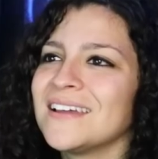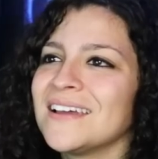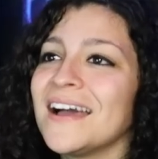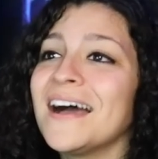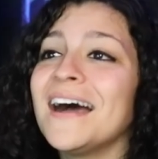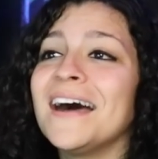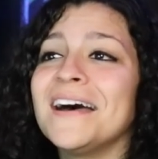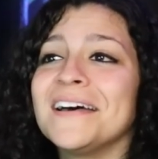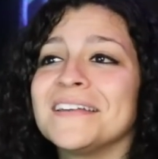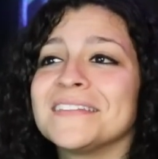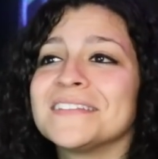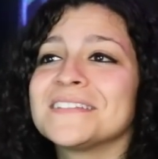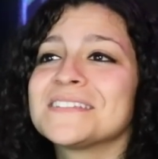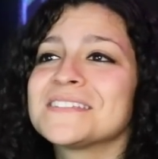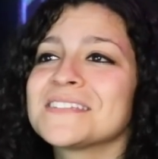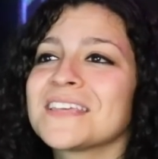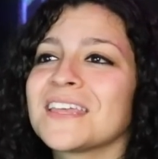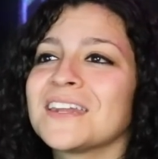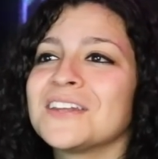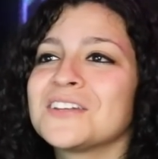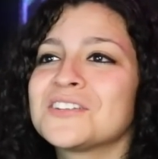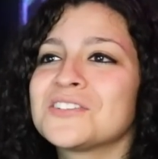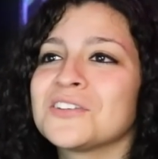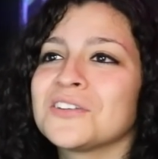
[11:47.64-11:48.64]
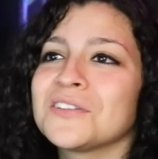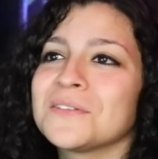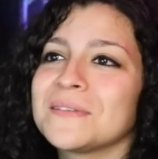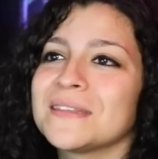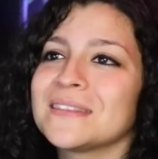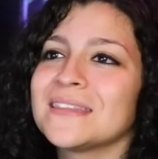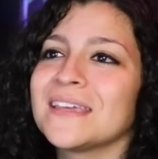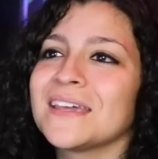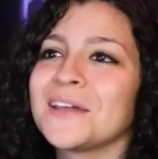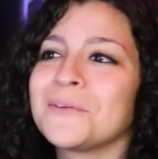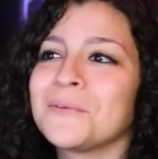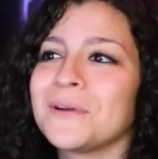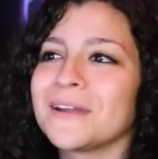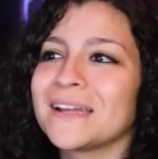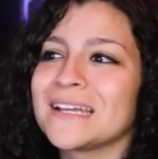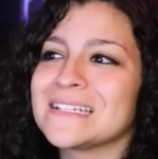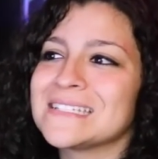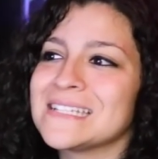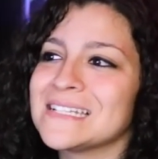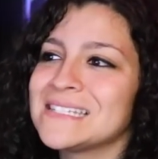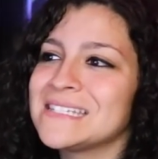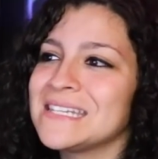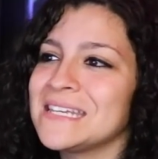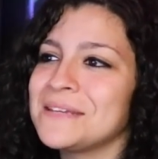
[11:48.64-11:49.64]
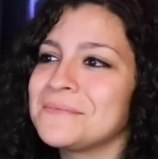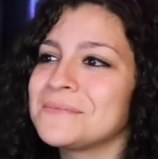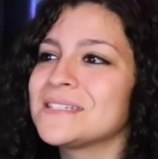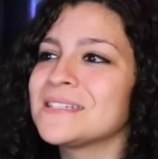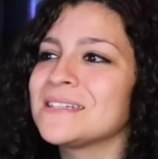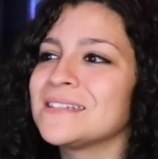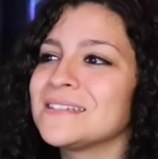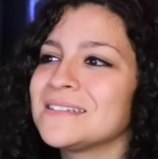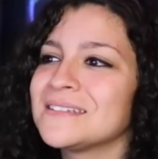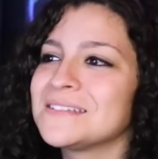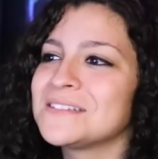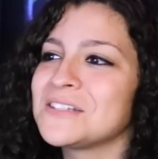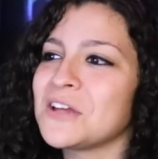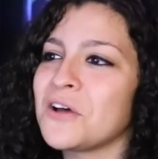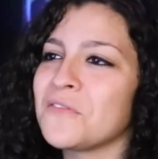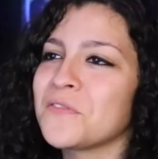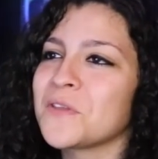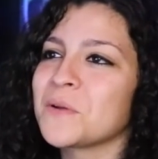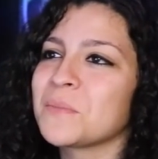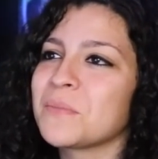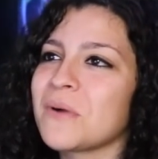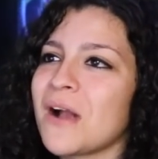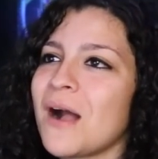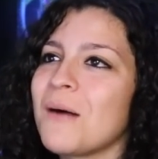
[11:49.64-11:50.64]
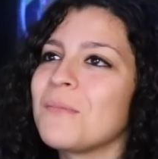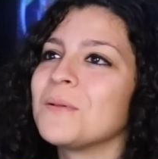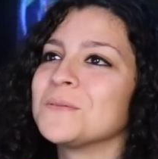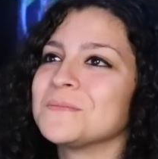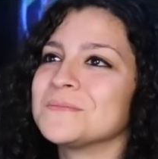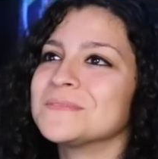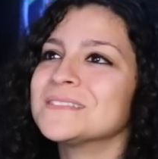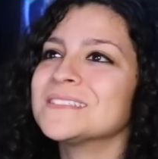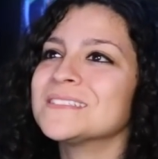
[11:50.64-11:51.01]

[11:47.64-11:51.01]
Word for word: Ah, this is going to show them that they can work as a team to solve their problem.